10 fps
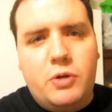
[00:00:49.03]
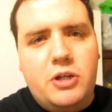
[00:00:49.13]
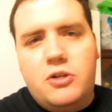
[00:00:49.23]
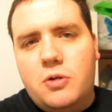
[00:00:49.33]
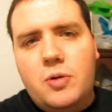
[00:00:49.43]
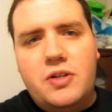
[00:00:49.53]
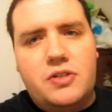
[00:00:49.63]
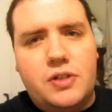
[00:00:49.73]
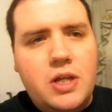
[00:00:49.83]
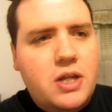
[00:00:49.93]
What you do
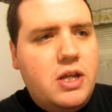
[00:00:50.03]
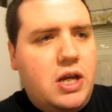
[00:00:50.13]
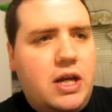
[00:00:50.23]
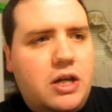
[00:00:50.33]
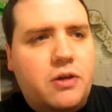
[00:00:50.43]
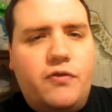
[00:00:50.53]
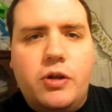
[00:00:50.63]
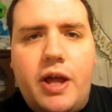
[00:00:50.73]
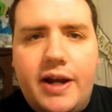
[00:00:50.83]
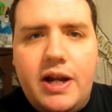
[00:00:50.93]
is if
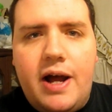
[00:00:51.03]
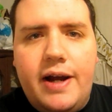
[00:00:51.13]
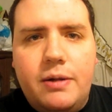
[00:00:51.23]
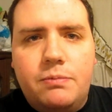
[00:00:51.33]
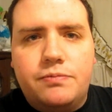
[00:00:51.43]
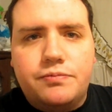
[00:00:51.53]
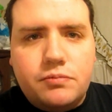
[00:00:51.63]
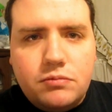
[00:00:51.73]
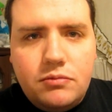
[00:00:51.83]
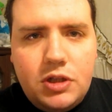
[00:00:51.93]
you like an item,
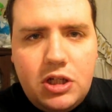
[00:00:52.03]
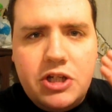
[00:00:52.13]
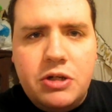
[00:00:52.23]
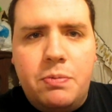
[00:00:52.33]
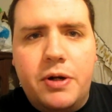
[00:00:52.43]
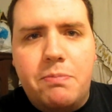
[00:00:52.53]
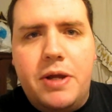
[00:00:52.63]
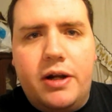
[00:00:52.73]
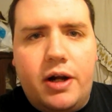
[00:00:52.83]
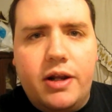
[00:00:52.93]
you put a
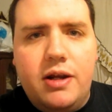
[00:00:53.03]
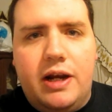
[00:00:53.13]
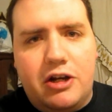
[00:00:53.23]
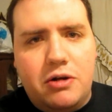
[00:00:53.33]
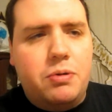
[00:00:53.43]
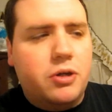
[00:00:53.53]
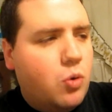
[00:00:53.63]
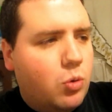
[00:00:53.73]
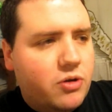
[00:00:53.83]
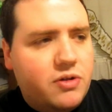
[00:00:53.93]
bid on it and you put
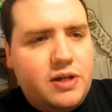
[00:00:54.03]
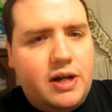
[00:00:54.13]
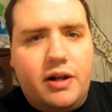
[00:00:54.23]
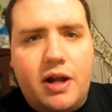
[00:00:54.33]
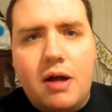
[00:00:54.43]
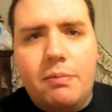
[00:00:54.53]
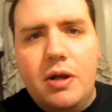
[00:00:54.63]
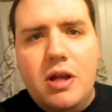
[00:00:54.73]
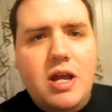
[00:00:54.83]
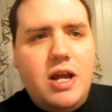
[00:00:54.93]
quarters in a cup
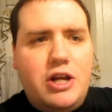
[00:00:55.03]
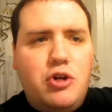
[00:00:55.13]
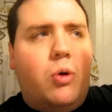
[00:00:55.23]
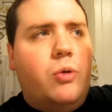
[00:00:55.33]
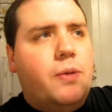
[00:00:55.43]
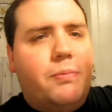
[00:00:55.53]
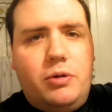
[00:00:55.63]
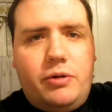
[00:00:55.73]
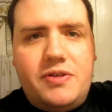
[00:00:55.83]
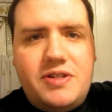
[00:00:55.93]
and you hold up
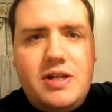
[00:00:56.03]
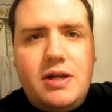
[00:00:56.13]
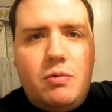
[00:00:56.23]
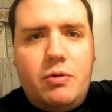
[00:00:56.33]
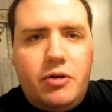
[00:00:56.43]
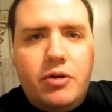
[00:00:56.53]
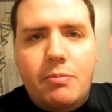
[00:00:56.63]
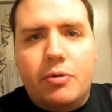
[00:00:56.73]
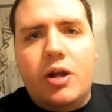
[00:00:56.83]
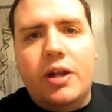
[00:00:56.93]
your little stick with your
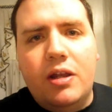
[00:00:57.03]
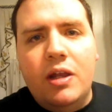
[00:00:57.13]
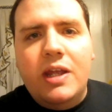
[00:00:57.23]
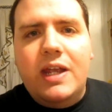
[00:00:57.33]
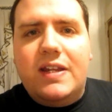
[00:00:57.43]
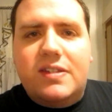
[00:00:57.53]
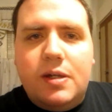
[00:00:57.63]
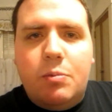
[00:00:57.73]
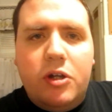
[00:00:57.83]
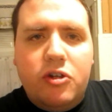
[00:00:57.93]
number on it and
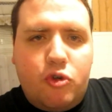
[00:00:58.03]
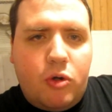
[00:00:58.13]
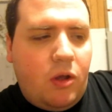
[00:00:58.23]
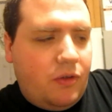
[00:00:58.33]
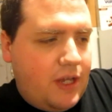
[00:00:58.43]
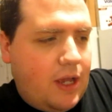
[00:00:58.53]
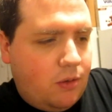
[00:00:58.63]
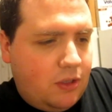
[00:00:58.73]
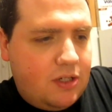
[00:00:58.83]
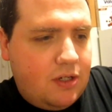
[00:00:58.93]
someone draws
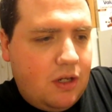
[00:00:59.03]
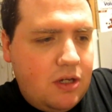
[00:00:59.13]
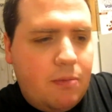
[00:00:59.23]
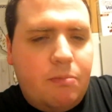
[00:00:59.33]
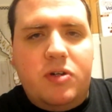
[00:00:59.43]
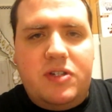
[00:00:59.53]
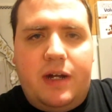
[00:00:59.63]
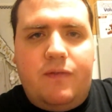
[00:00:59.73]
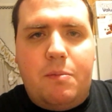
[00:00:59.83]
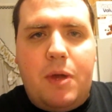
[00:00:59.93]
out numbers
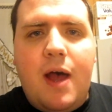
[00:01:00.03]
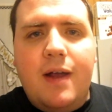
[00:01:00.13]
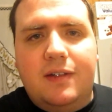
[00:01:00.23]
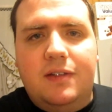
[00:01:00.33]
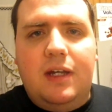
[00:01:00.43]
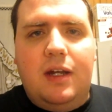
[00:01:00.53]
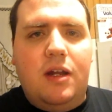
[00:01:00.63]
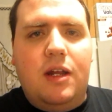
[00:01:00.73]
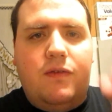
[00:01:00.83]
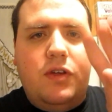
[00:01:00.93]
out of a box
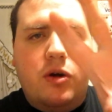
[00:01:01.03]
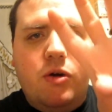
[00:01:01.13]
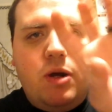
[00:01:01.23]
and if your